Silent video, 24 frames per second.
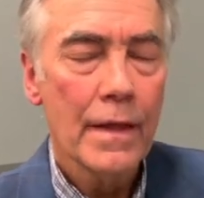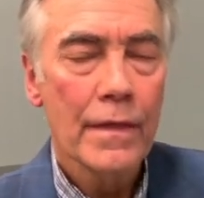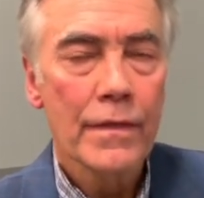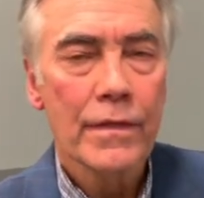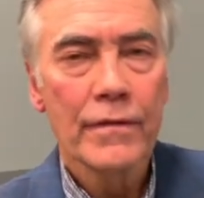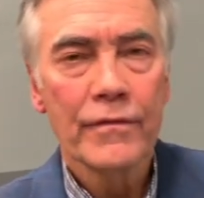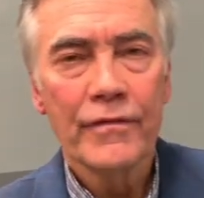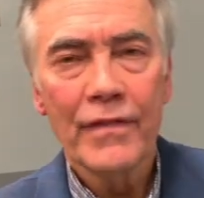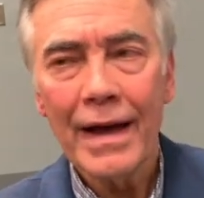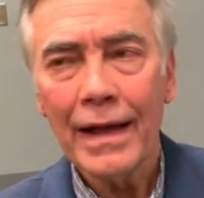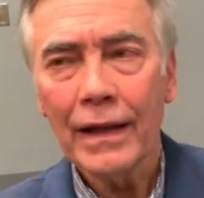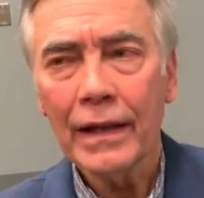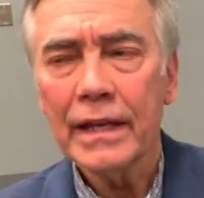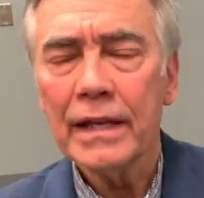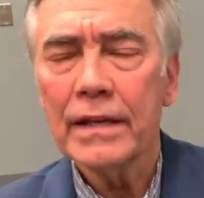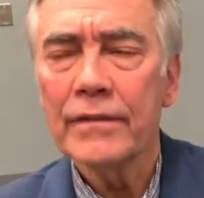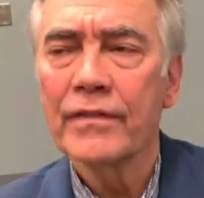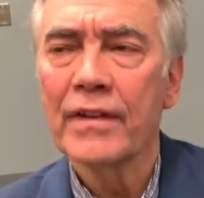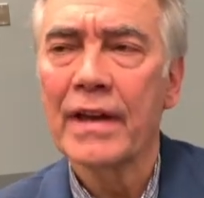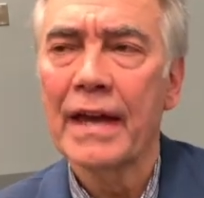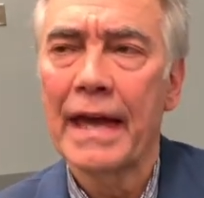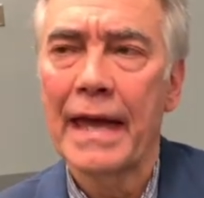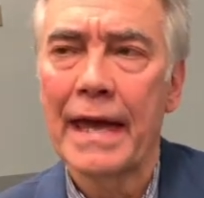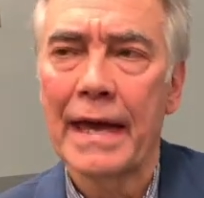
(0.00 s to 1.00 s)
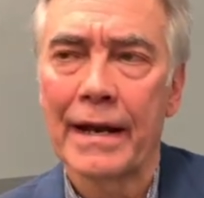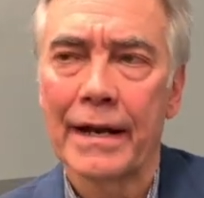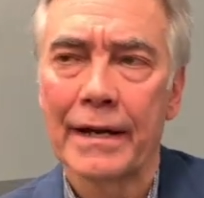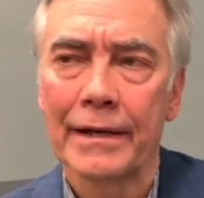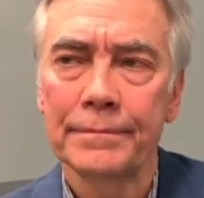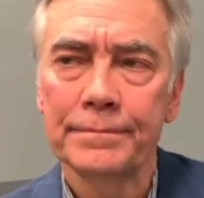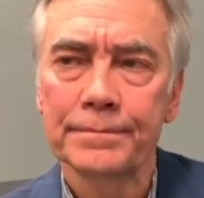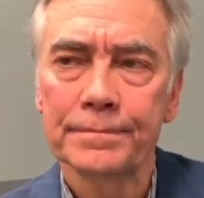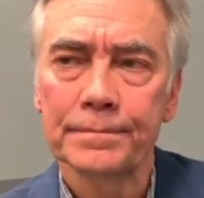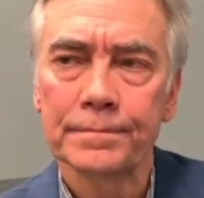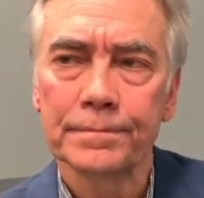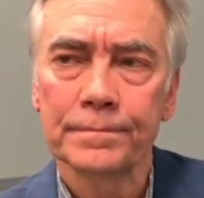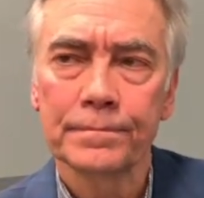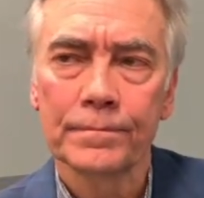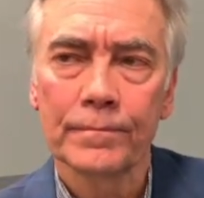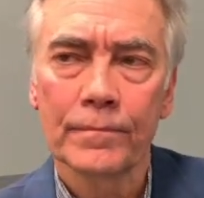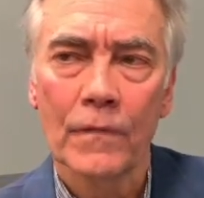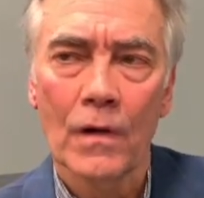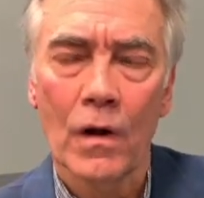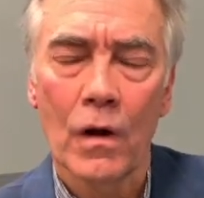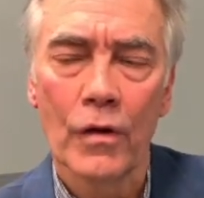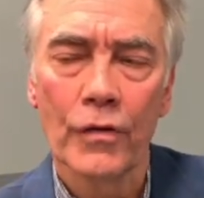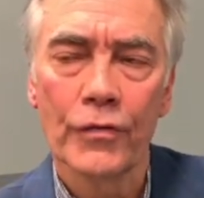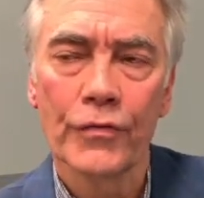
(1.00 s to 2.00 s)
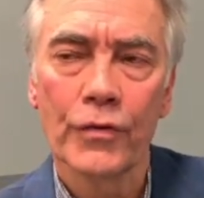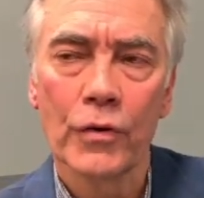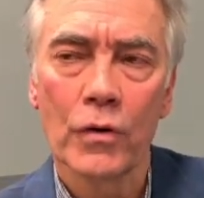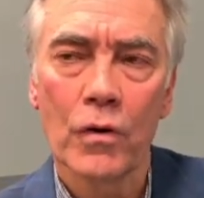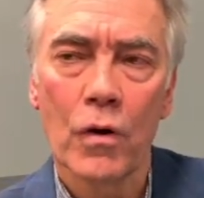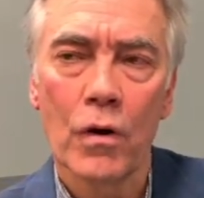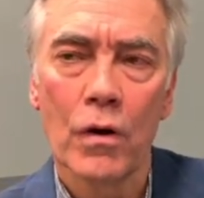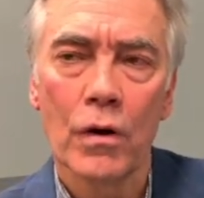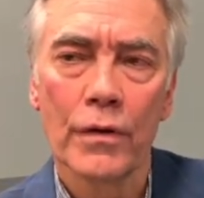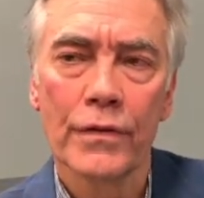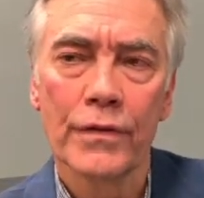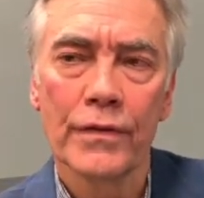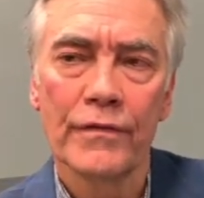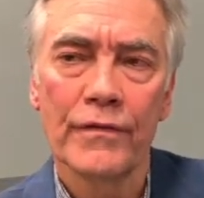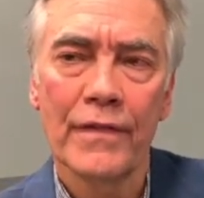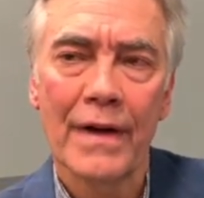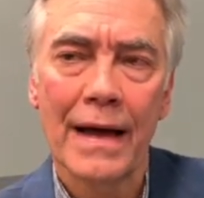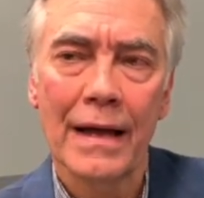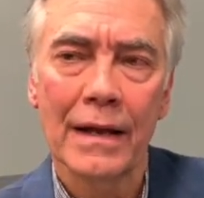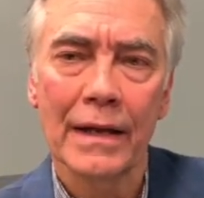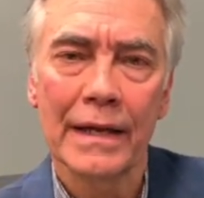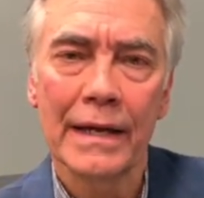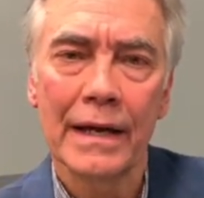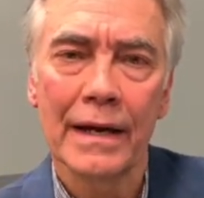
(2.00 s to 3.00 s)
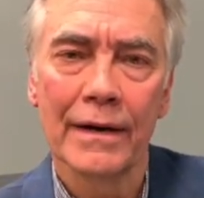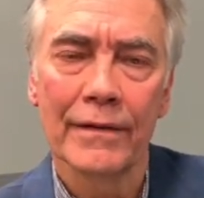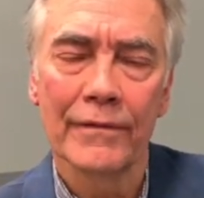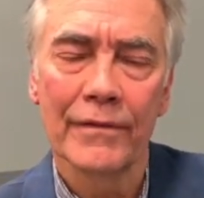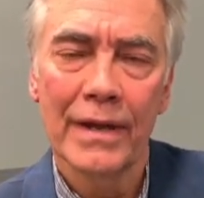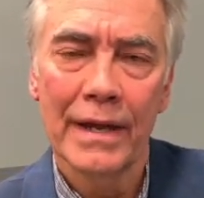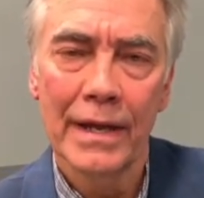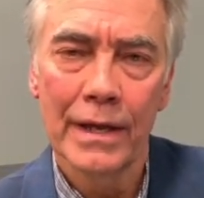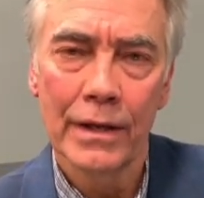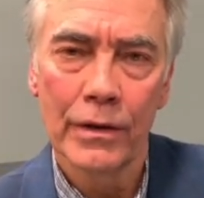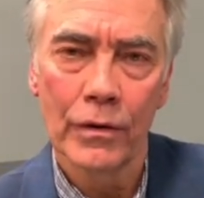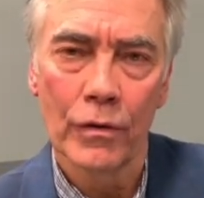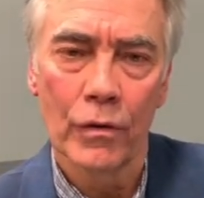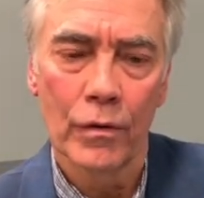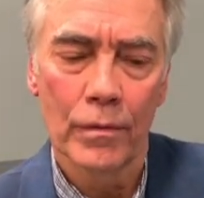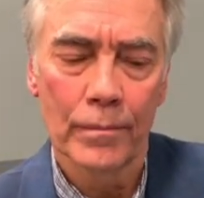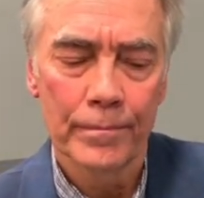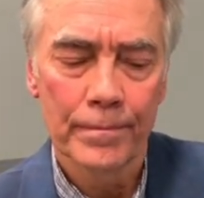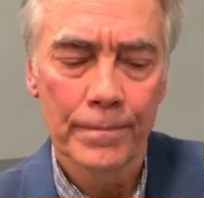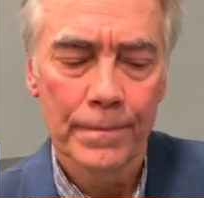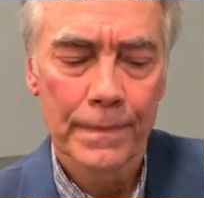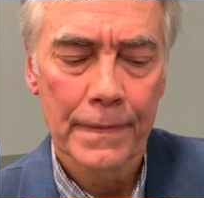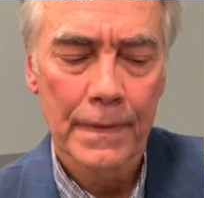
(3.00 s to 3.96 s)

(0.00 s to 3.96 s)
The valley of Gehenna, also called the valley of Hinnom,